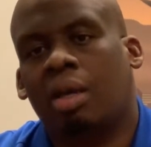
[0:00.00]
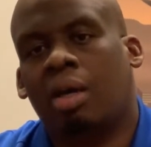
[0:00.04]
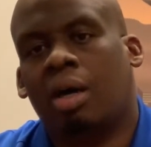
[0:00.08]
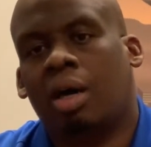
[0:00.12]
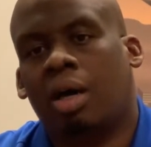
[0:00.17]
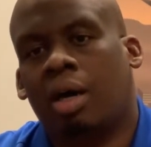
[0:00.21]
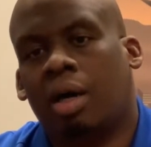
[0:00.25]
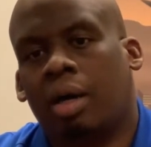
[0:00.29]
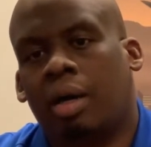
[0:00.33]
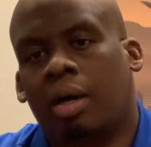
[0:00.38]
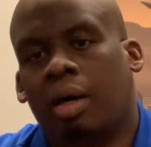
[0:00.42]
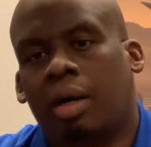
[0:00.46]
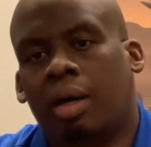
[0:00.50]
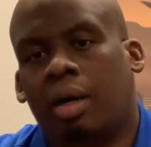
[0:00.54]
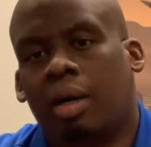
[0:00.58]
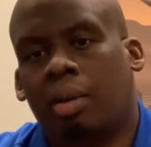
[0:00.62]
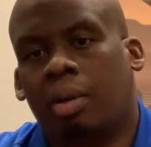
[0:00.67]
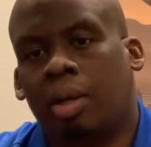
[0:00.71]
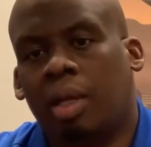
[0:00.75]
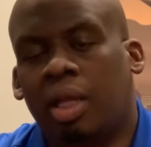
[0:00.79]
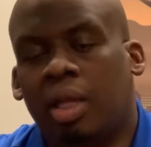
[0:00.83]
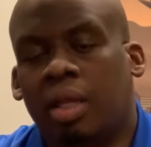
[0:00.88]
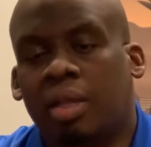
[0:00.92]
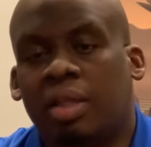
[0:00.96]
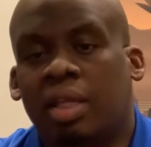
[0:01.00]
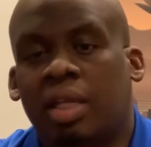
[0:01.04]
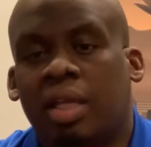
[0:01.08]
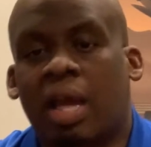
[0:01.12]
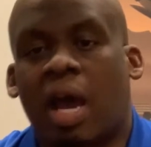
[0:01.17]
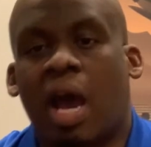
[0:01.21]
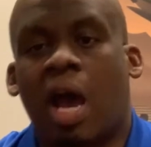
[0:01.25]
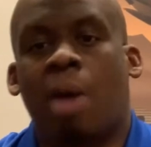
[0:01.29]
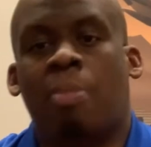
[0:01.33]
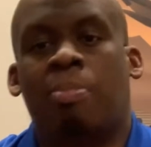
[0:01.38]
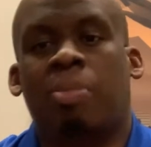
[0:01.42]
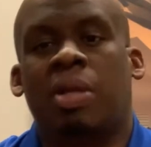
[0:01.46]
in the
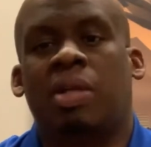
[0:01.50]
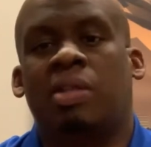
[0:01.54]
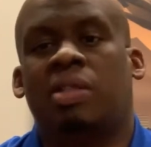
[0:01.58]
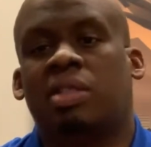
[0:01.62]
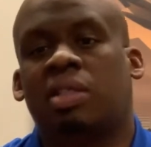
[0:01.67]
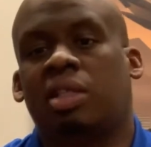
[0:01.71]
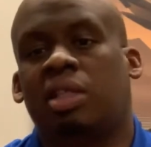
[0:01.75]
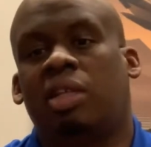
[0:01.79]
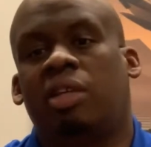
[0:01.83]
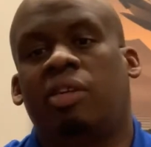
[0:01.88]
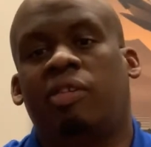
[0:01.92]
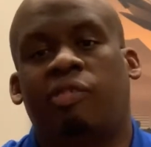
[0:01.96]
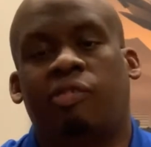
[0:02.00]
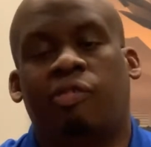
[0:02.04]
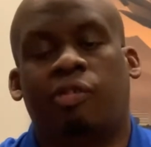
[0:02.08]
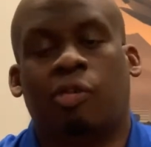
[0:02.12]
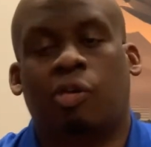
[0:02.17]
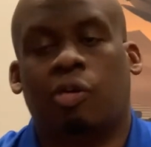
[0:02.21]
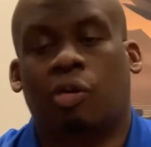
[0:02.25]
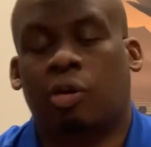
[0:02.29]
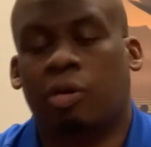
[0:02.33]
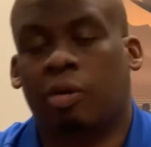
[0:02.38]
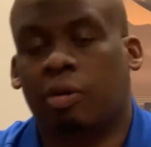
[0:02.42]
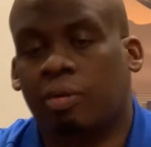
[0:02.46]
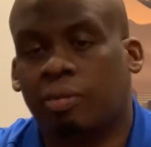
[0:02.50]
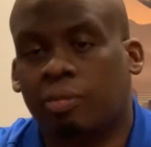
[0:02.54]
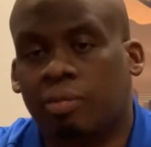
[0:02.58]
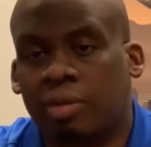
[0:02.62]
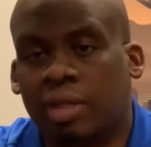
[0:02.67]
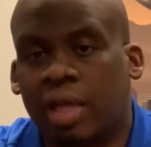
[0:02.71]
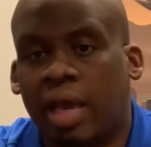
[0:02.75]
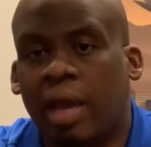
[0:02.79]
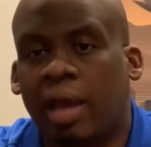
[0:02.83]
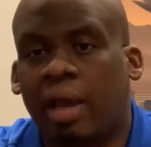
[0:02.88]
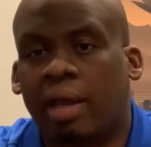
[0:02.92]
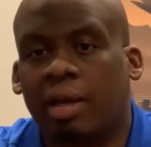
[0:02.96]
IPC for
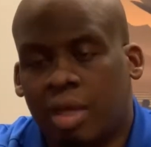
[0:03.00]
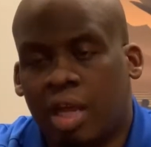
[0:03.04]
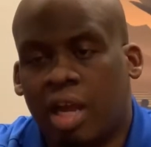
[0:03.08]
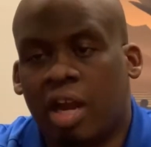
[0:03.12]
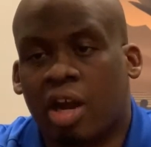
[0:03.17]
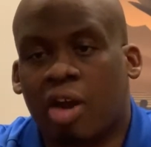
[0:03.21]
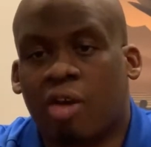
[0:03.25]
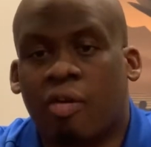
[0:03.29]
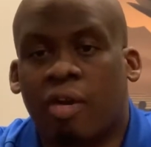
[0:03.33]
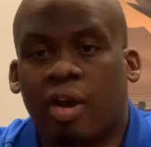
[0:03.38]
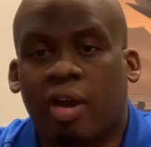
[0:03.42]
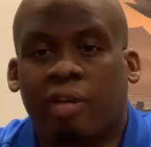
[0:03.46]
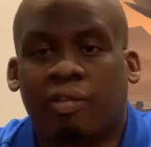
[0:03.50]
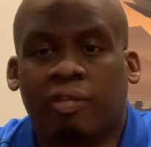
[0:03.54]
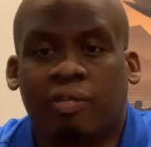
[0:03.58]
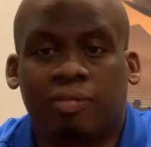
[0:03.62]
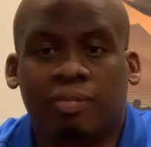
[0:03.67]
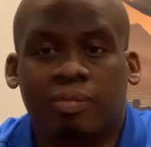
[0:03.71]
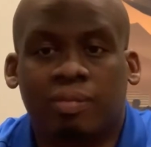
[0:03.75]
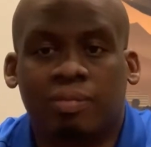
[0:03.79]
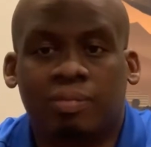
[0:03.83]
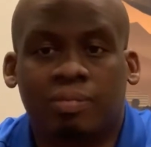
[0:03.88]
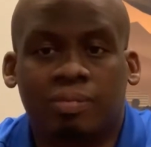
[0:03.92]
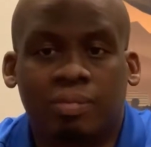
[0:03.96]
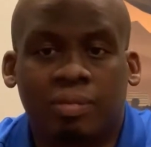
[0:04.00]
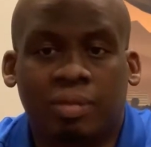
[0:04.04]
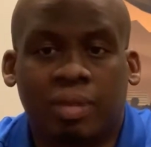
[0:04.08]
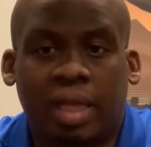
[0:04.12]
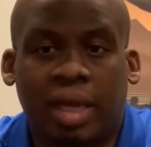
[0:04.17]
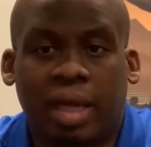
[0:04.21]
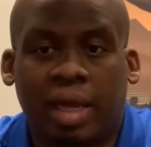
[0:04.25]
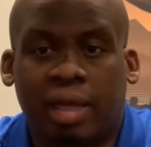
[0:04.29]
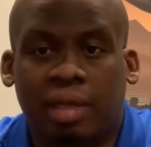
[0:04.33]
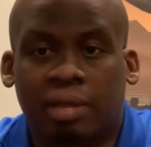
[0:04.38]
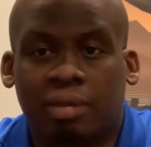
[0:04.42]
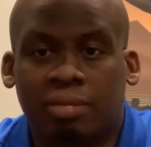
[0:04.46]
that aircraft
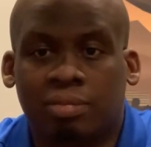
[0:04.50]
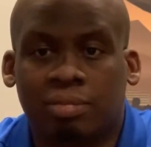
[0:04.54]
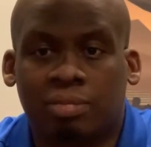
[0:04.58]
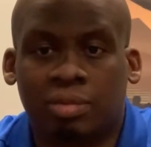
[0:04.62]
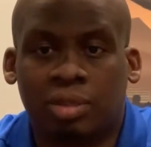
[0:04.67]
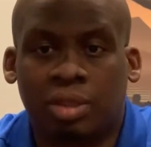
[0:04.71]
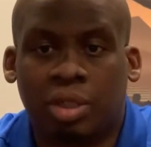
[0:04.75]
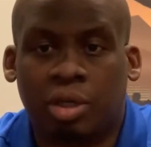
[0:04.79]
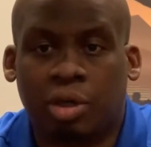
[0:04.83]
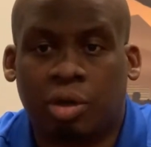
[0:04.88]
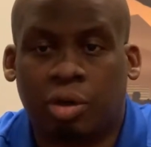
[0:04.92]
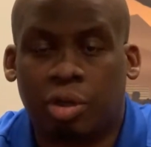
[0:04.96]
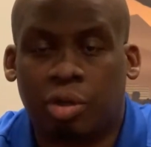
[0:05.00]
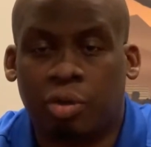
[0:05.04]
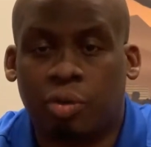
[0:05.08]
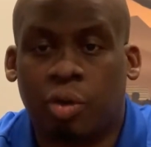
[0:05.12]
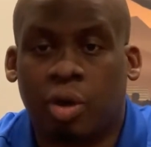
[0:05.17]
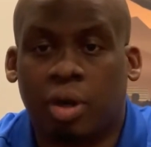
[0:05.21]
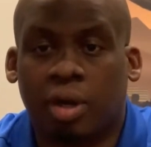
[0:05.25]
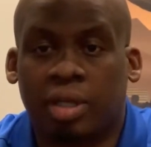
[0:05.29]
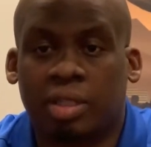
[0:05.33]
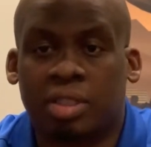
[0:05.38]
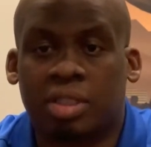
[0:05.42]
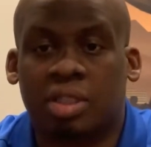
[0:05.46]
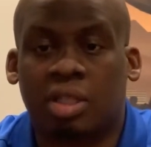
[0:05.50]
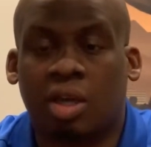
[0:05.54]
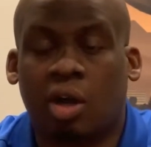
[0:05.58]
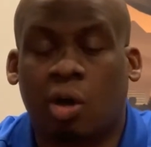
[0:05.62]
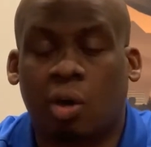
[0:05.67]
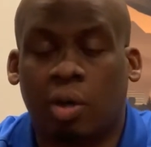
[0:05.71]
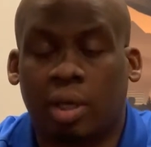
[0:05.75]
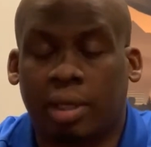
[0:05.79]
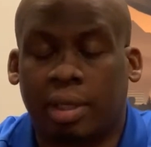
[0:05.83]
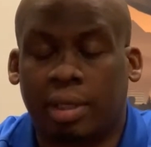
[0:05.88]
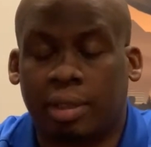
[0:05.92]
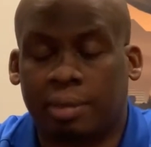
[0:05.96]
that you want to
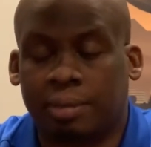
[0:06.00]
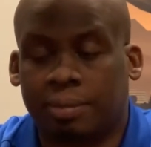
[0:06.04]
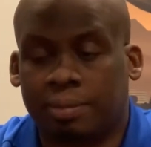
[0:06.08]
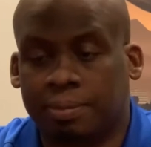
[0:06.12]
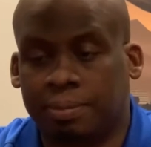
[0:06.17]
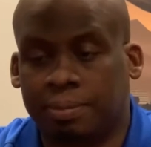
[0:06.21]
install it in.